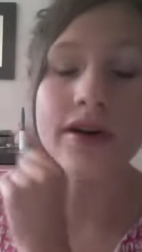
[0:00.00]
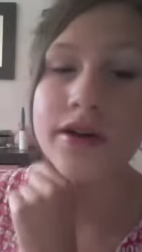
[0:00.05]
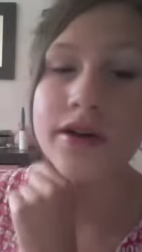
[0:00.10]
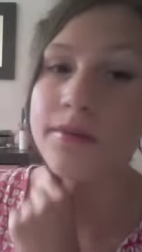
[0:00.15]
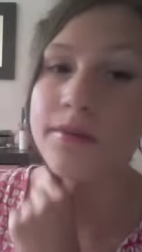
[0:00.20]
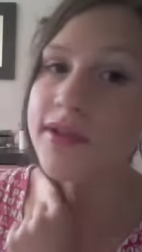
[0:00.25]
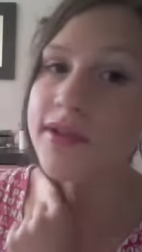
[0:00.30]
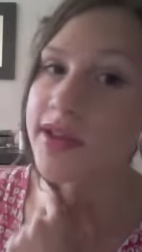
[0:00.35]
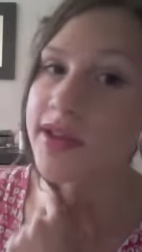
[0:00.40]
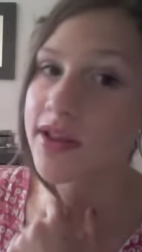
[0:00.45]

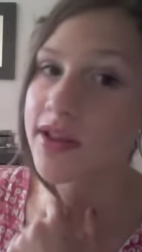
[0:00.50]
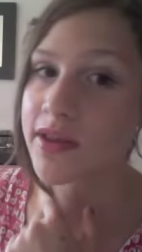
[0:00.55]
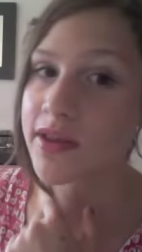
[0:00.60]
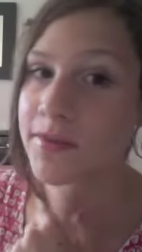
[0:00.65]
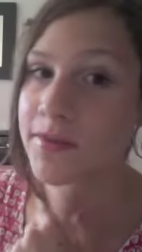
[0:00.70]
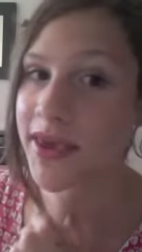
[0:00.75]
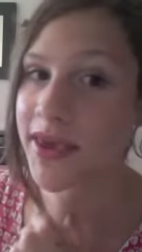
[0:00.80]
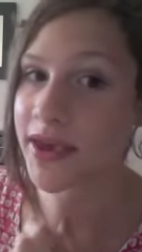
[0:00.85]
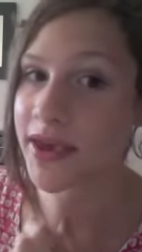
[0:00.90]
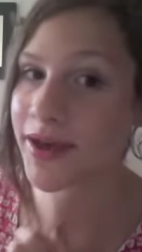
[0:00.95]
completely
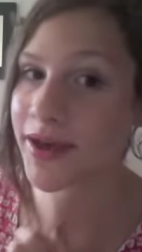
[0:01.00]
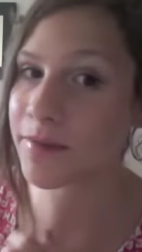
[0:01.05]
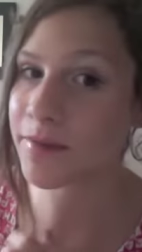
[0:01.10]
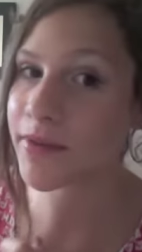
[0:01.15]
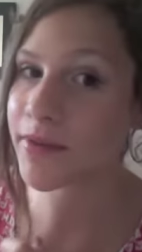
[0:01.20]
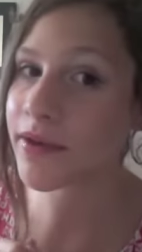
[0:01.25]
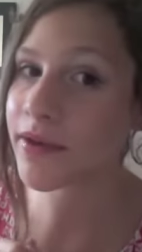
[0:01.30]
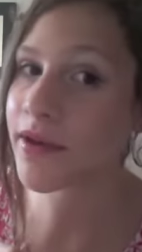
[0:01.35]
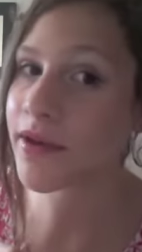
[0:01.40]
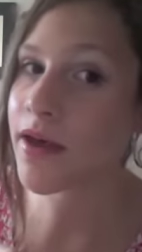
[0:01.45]
makeup,
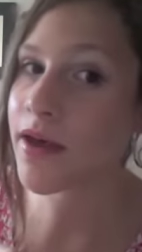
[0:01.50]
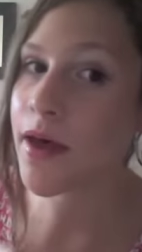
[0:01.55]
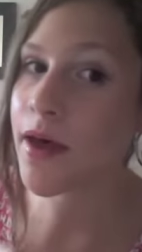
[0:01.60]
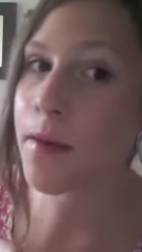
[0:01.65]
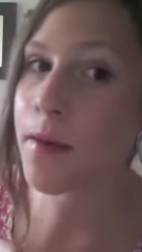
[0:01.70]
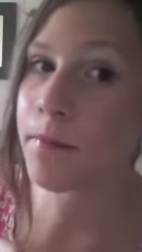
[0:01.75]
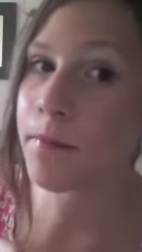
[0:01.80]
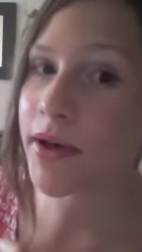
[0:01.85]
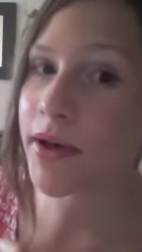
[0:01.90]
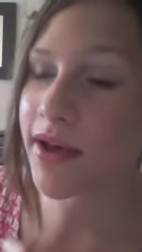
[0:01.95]

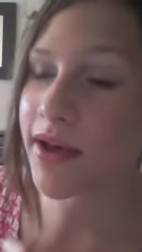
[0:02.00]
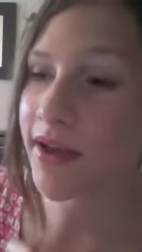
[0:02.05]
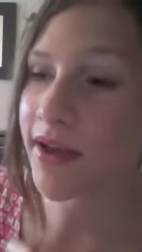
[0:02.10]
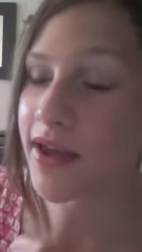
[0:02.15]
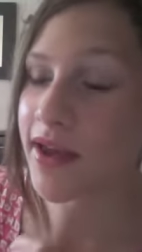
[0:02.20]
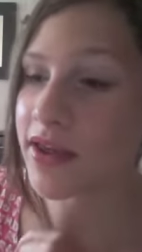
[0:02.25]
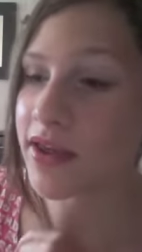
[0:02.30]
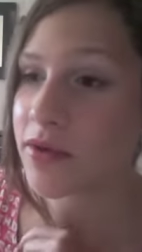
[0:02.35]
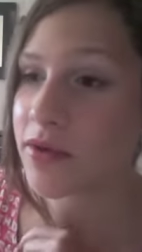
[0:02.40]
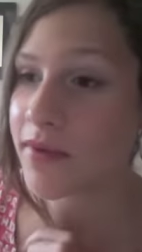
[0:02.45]
but
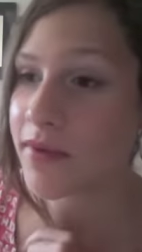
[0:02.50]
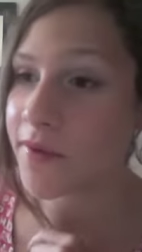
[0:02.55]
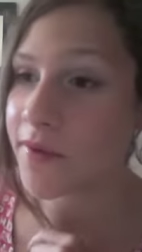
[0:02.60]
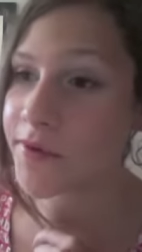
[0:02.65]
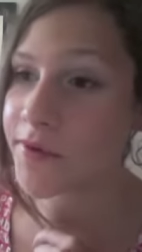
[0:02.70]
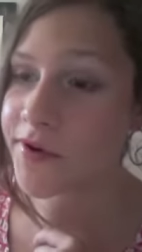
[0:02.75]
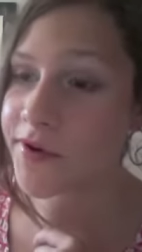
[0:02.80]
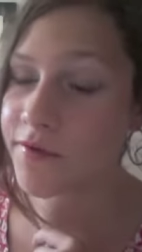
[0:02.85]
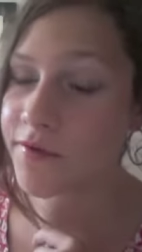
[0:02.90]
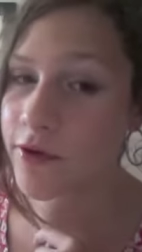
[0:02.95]
you might
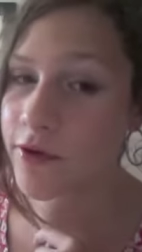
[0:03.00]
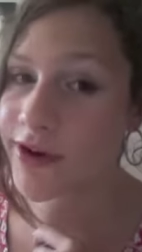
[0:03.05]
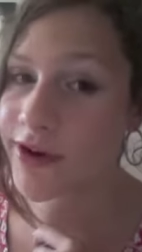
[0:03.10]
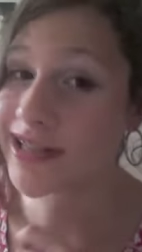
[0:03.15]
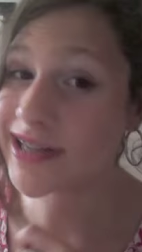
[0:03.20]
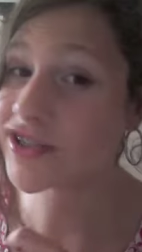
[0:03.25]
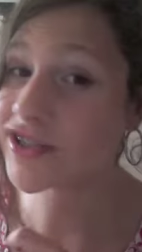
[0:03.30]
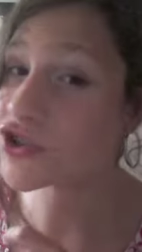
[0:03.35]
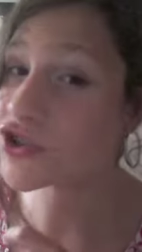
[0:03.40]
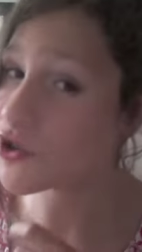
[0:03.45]
want to avoid
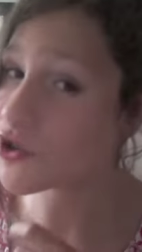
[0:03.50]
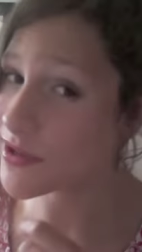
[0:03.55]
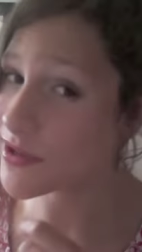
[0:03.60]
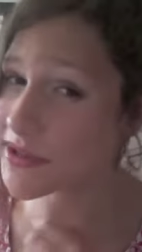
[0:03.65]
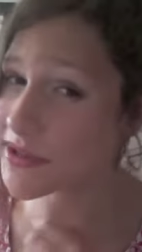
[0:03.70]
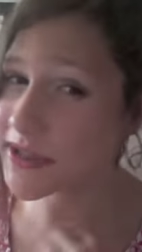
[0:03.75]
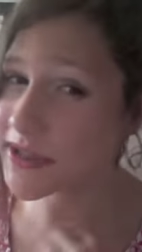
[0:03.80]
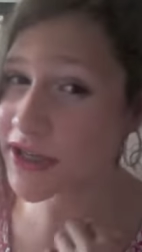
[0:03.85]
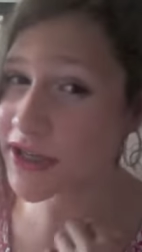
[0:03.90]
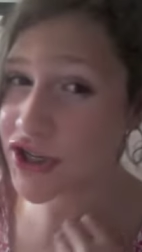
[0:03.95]
is
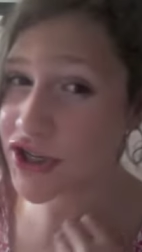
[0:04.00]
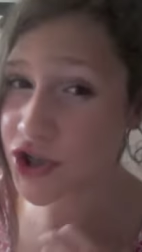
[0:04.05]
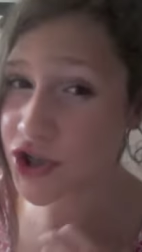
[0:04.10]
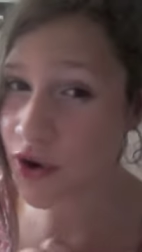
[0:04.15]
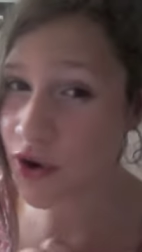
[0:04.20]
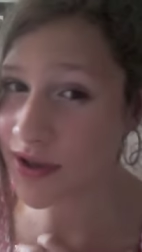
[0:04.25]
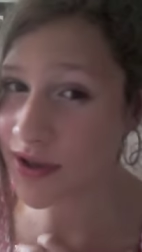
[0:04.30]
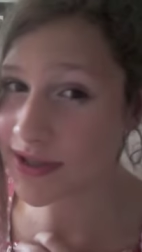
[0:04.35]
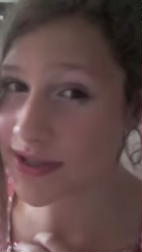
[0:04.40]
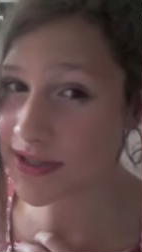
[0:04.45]
Johnson &
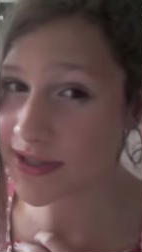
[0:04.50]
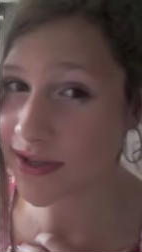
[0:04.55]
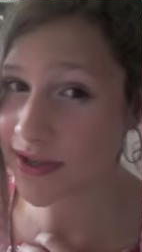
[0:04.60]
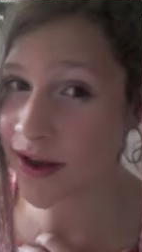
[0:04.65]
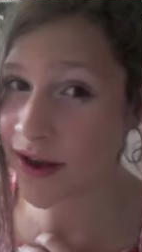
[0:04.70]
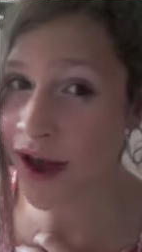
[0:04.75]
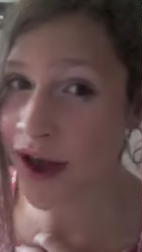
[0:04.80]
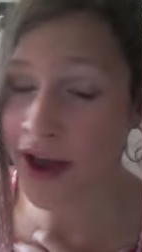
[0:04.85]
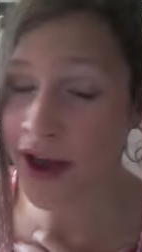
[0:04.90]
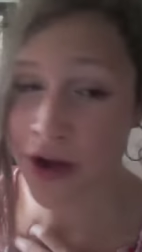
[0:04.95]
Johnson.
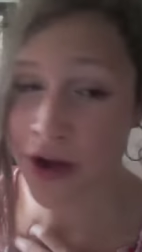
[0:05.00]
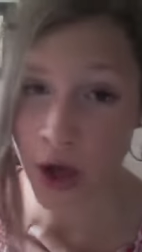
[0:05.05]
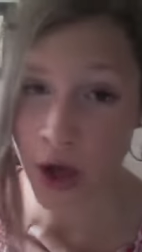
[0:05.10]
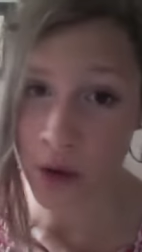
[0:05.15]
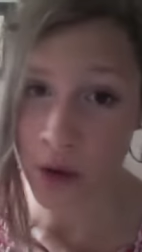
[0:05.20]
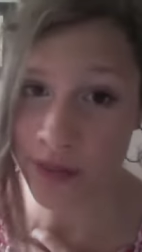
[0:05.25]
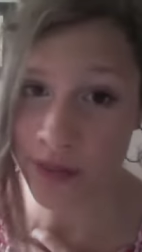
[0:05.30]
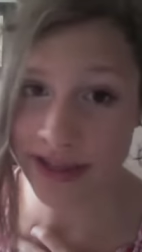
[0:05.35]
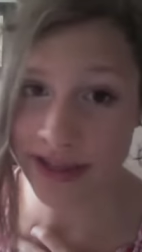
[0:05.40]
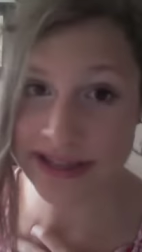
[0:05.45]
I know,
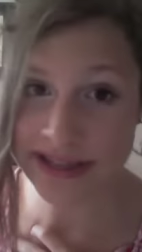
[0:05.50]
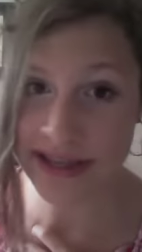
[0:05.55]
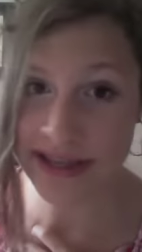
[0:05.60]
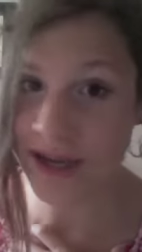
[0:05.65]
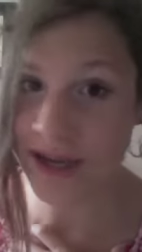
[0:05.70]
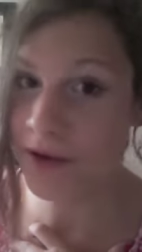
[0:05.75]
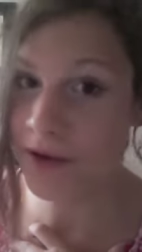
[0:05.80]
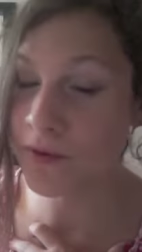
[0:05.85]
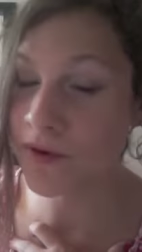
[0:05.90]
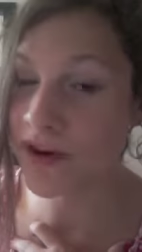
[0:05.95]
that's like
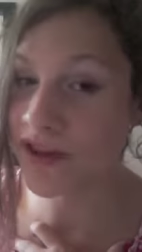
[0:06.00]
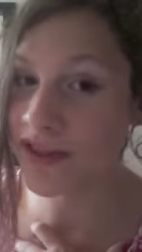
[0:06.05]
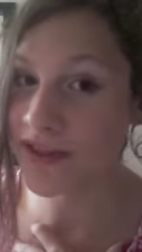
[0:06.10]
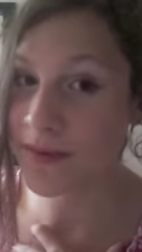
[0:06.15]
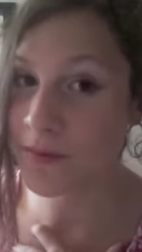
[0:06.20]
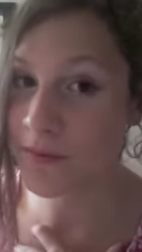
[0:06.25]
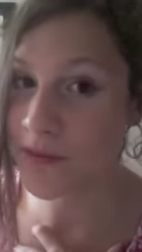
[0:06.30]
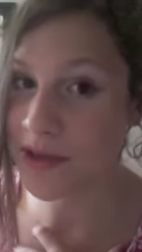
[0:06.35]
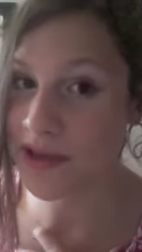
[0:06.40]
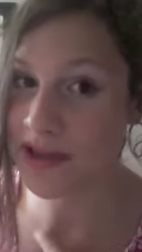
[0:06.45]
one of the
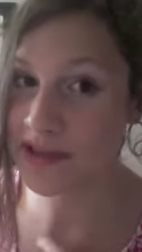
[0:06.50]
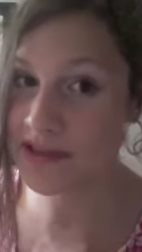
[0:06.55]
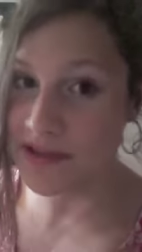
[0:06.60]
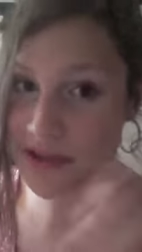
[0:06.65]
biggest